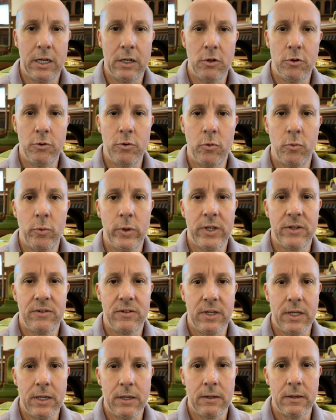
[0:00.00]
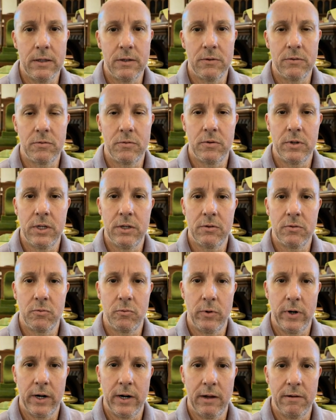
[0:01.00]
in Ludowici is, is
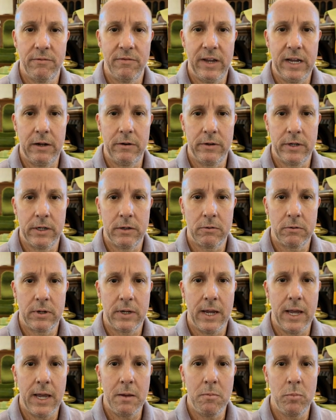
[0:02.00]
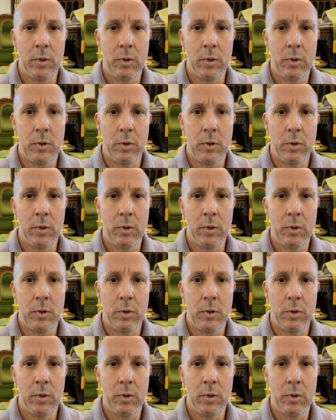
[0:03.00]
where I found it, okay?